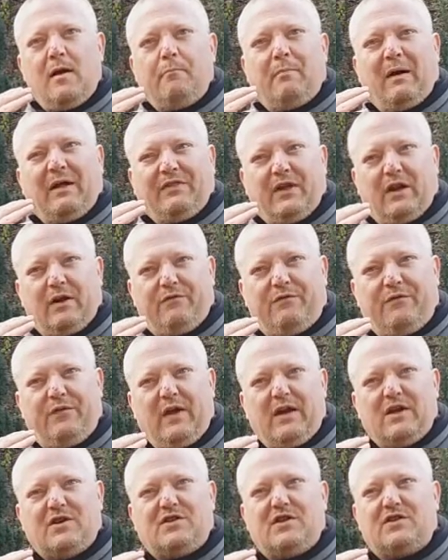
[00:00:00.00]
But the
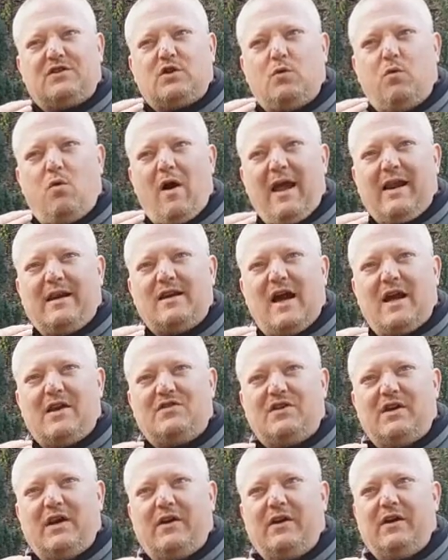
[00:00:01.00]
finish is quite nice
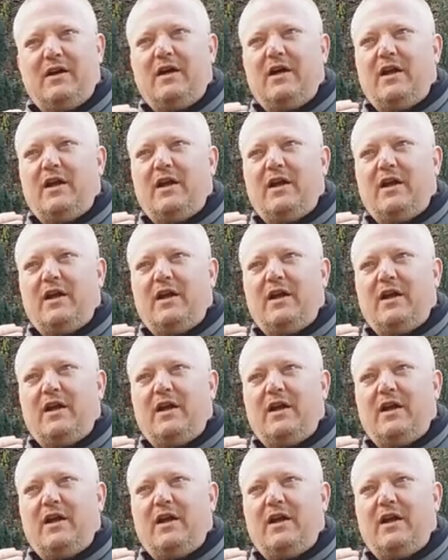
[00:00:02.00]
here,